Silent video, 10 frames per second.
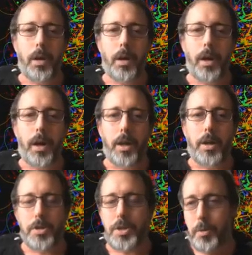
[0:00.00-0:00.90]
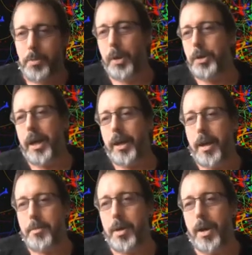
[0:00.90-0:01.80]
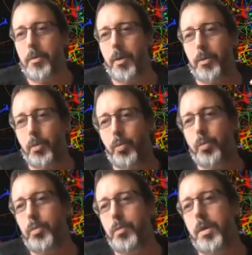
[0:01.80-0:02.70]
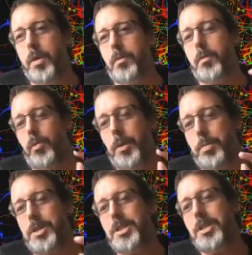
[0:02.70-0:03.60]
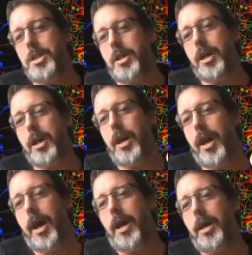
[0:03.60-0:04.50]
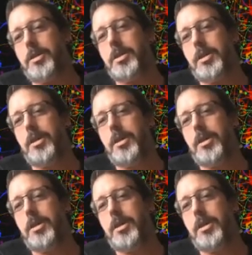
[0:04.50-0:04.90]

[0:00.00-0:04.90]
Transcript: you know, so we built that game, and we positioned it as